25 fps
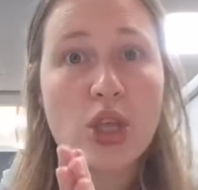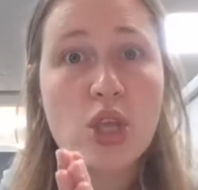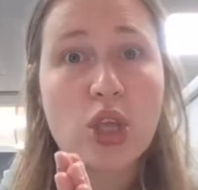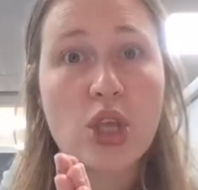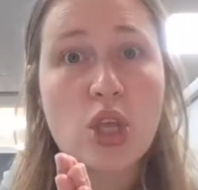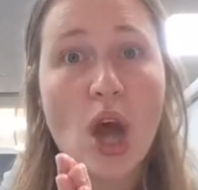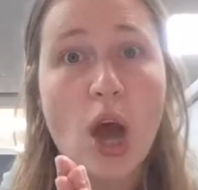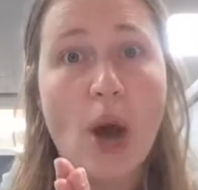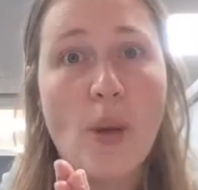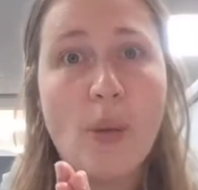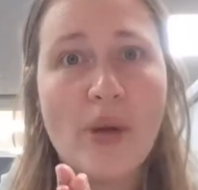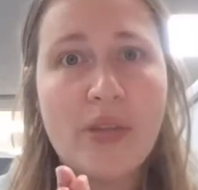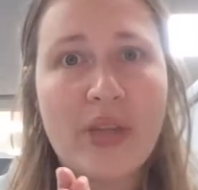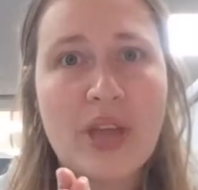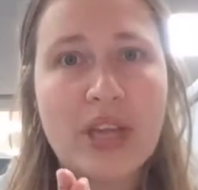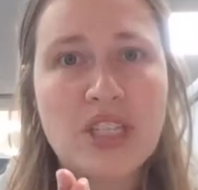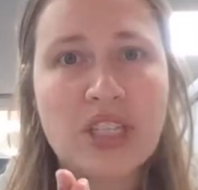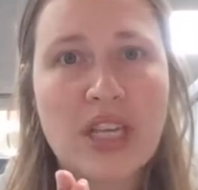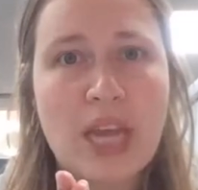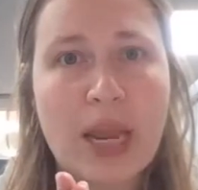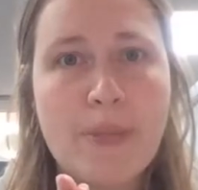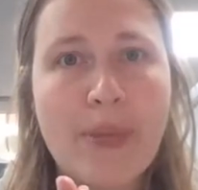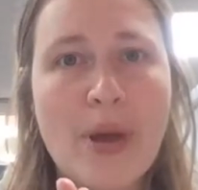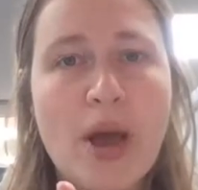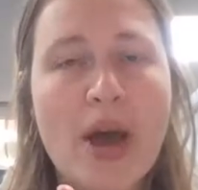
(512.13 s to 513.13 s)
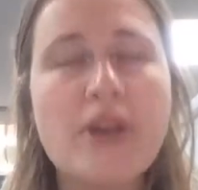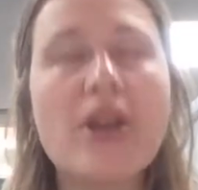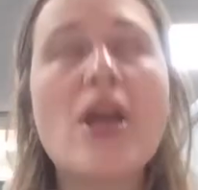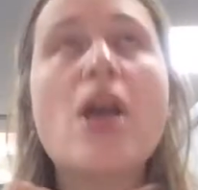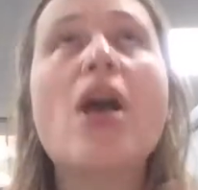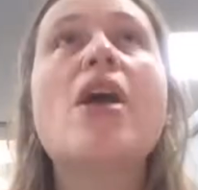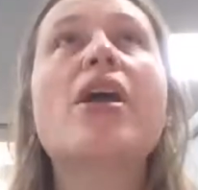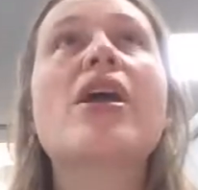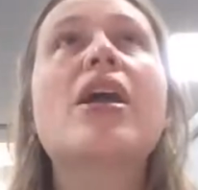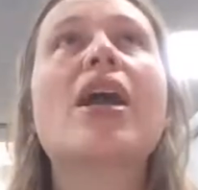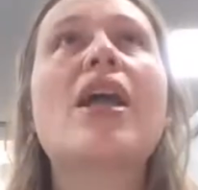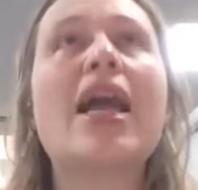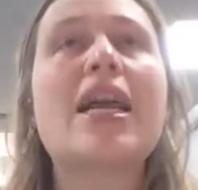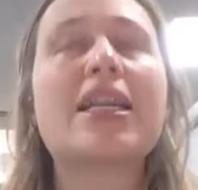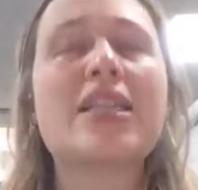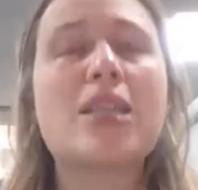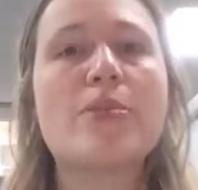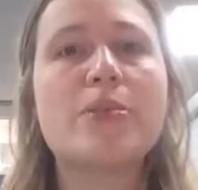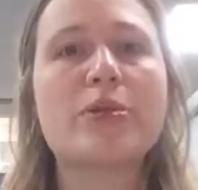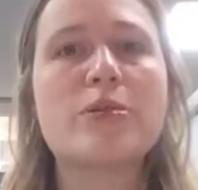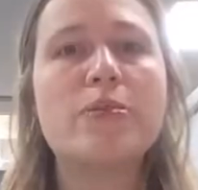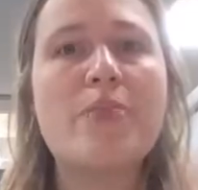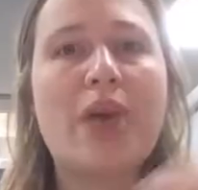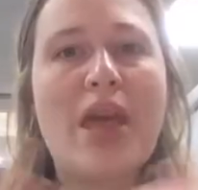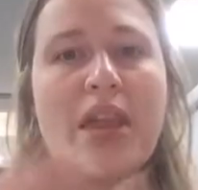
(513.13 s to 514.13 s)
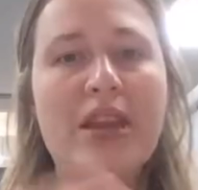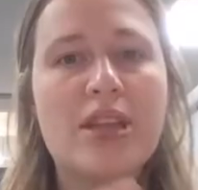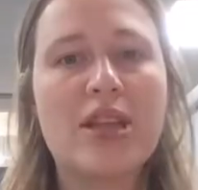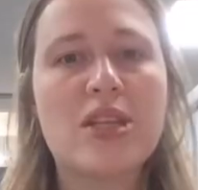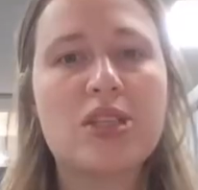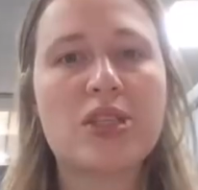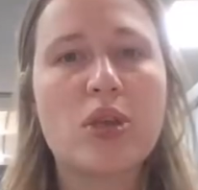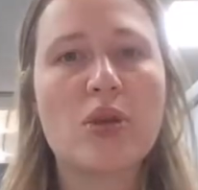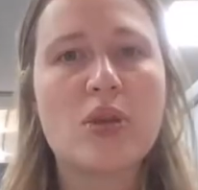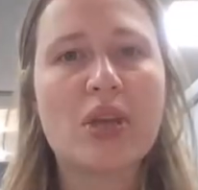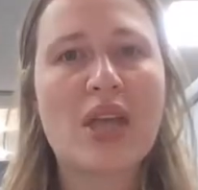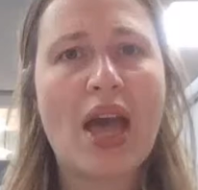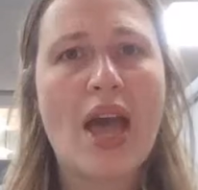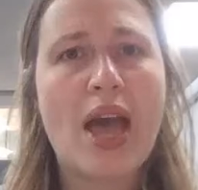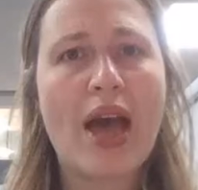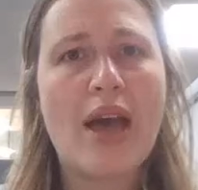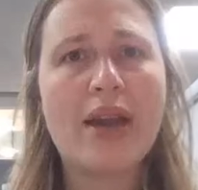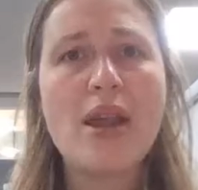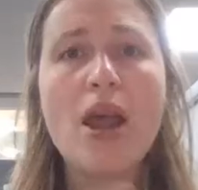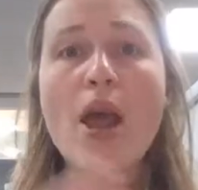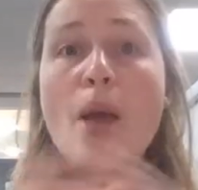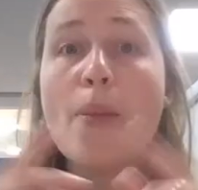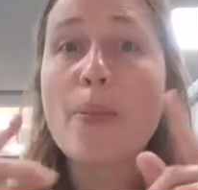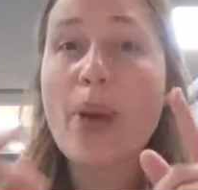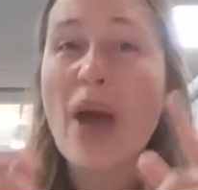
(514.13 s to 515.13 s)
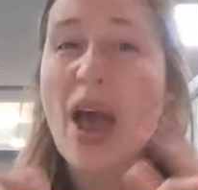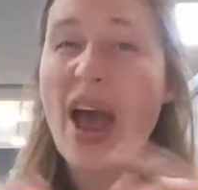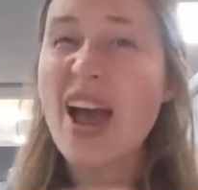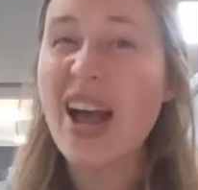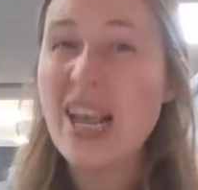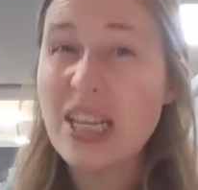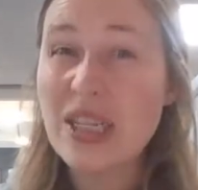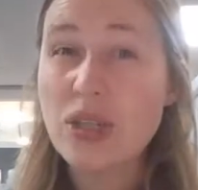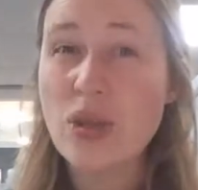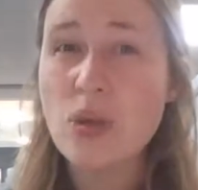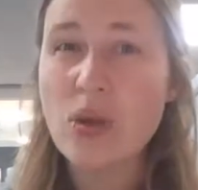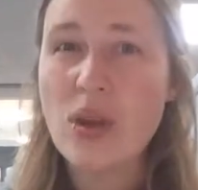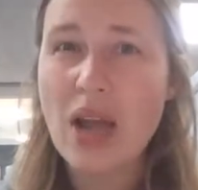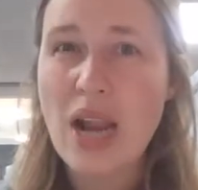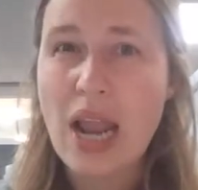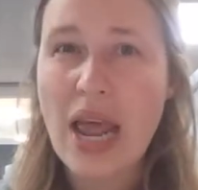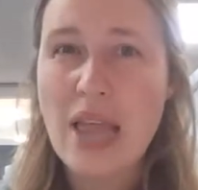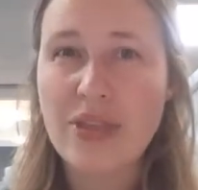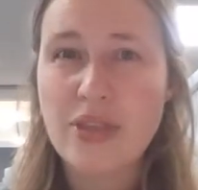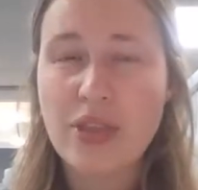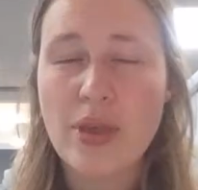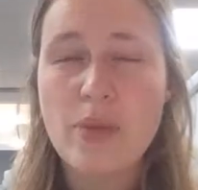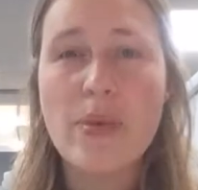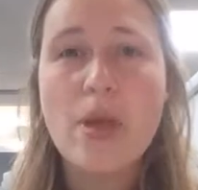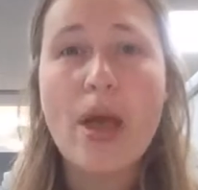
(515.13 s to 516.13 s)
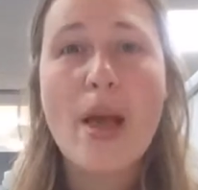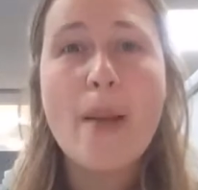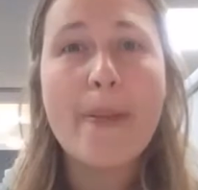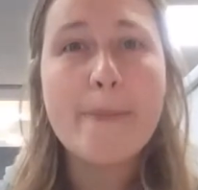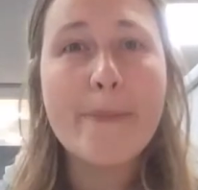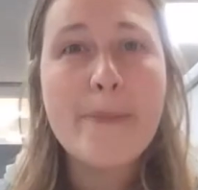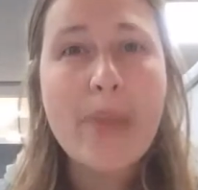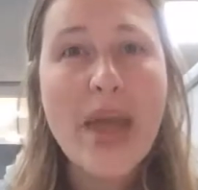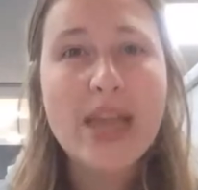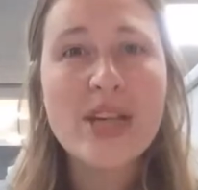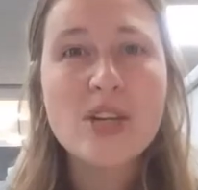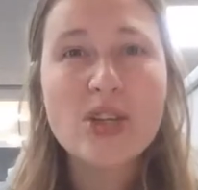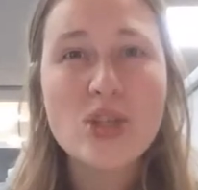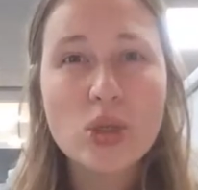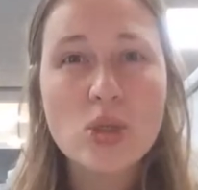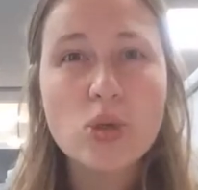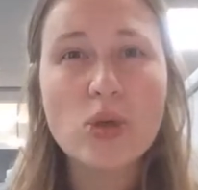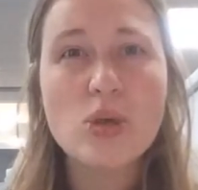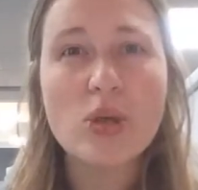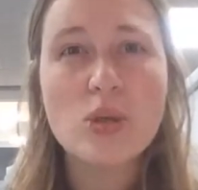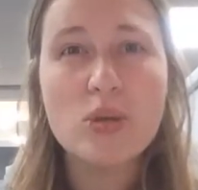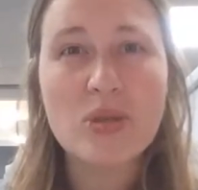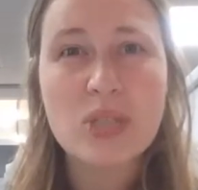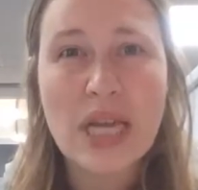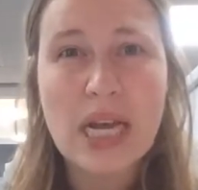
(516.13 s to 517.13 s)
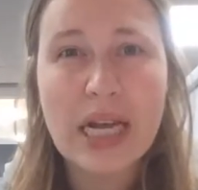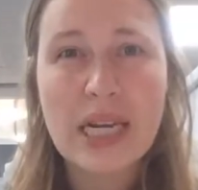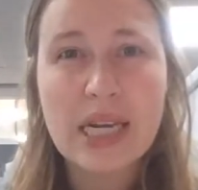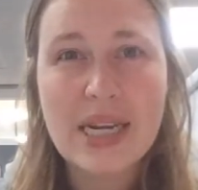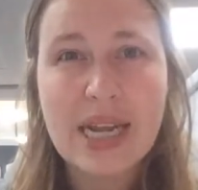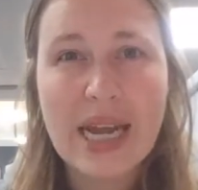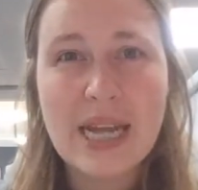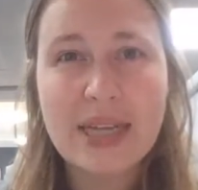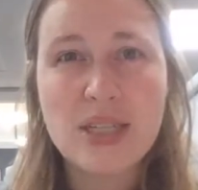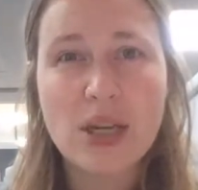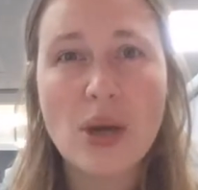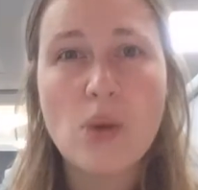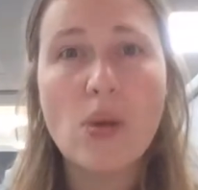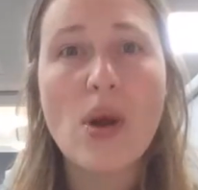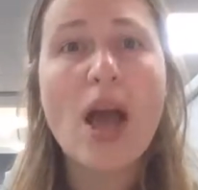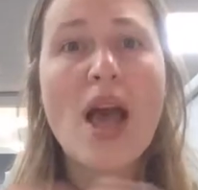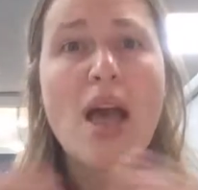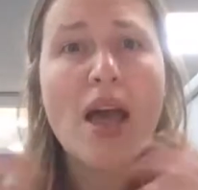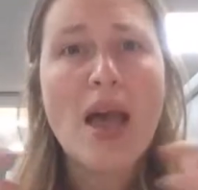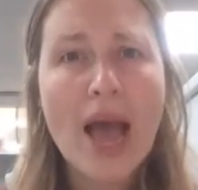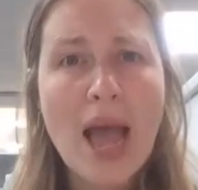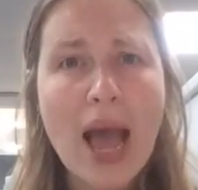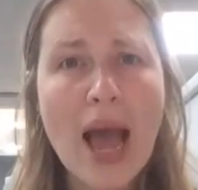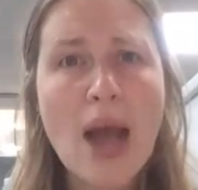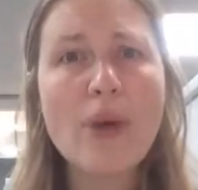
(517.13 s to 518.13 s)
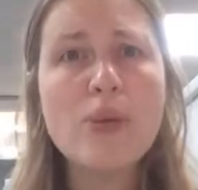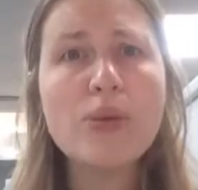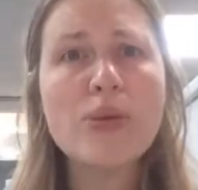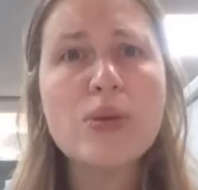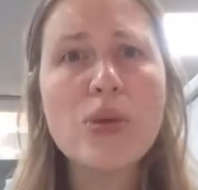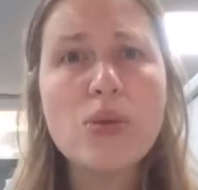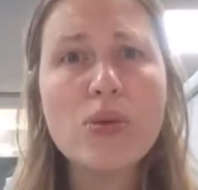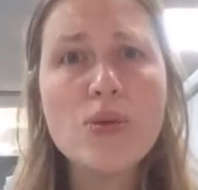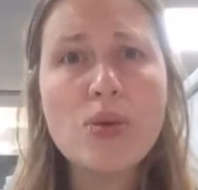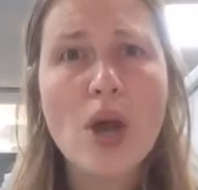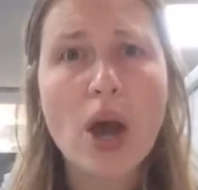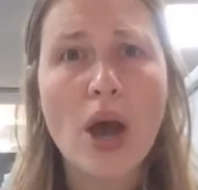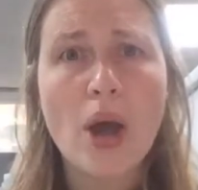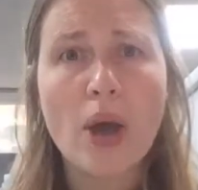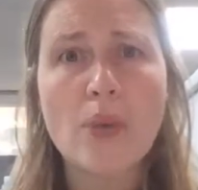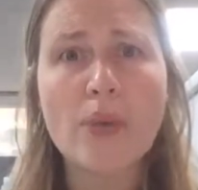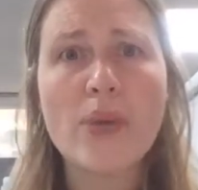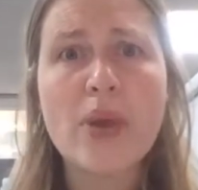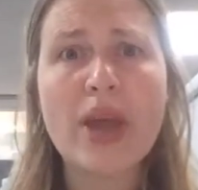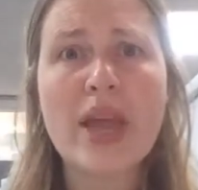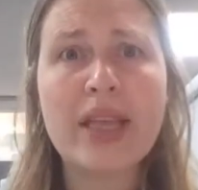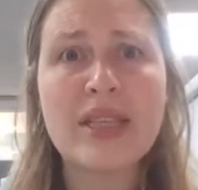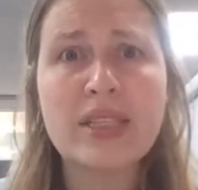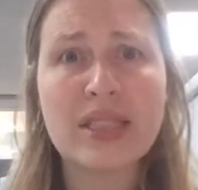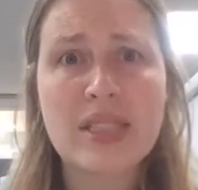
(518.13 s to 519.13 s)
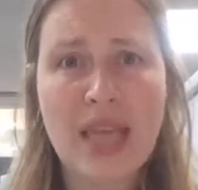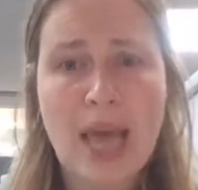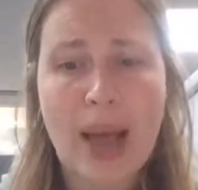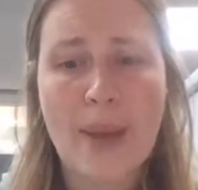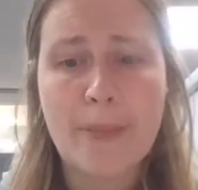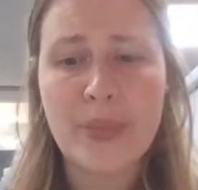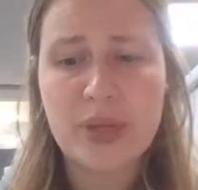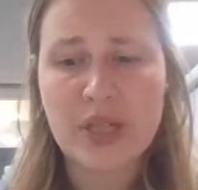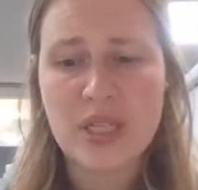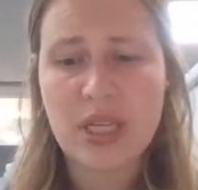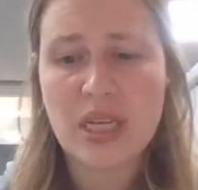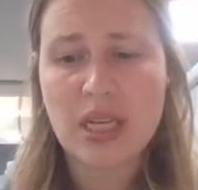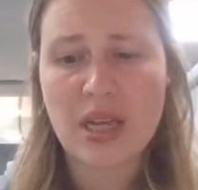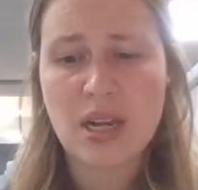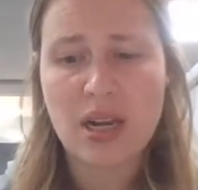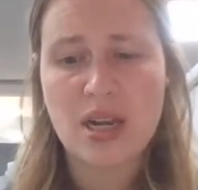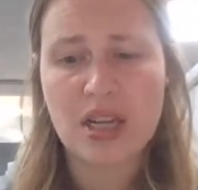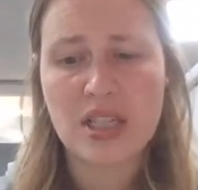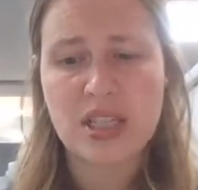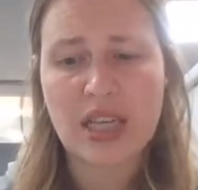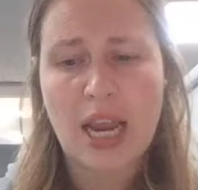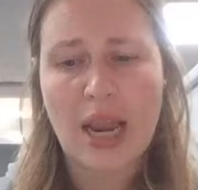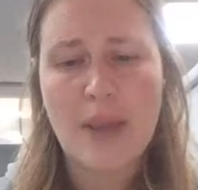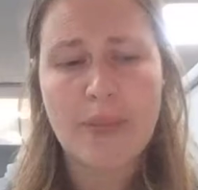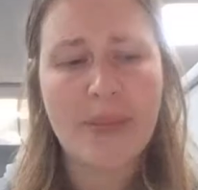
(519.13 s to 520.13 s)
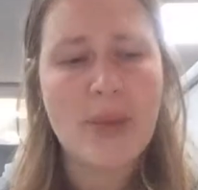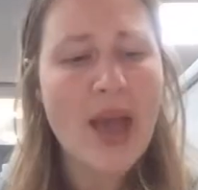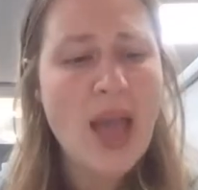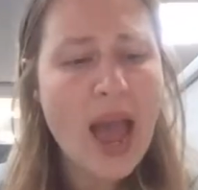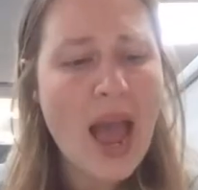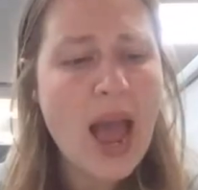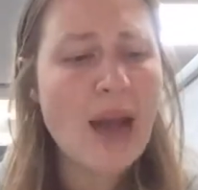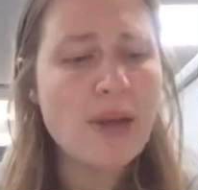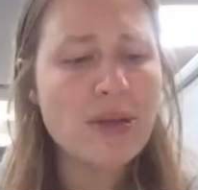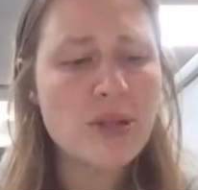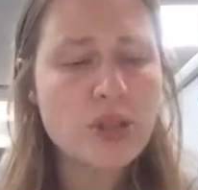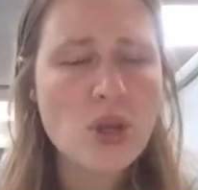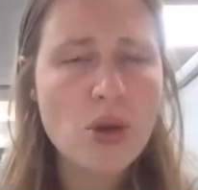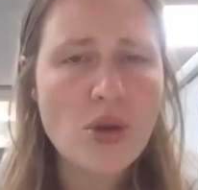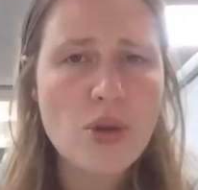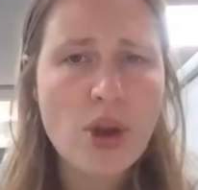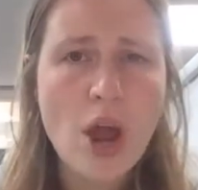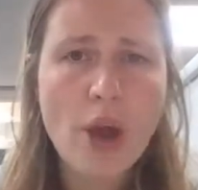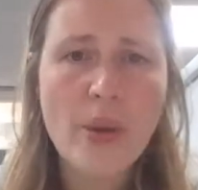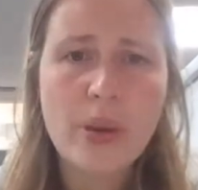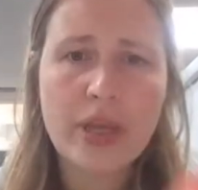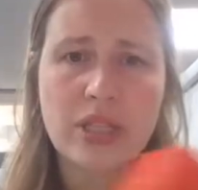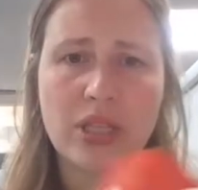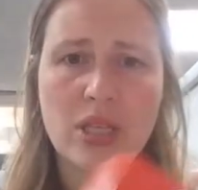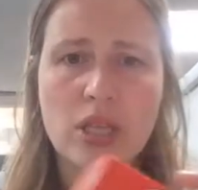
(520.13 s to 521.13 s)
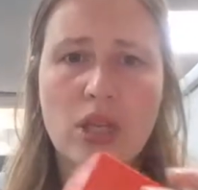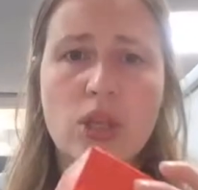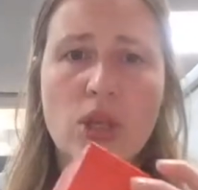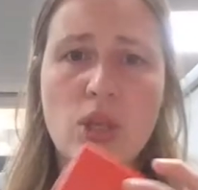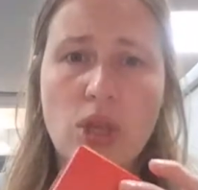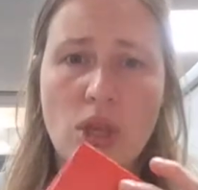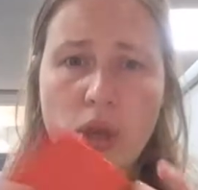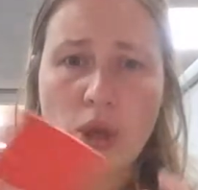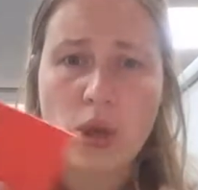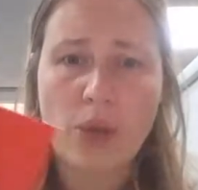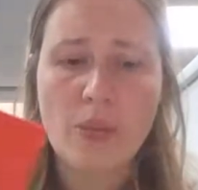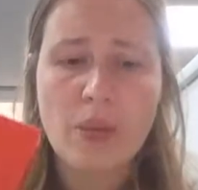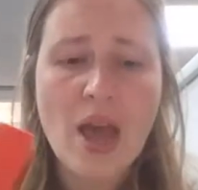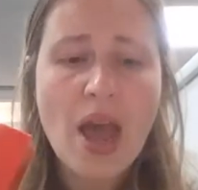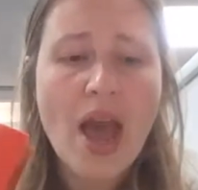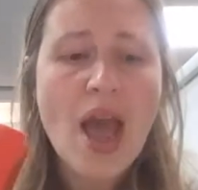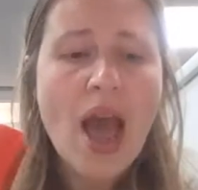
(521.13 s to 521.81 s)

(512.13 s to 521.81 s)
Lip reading: Go on that shape hunt, collect up as many as you can, but as you collect them, make sure you tell an adult how you know it's that particular shape. How do you know it's a cube?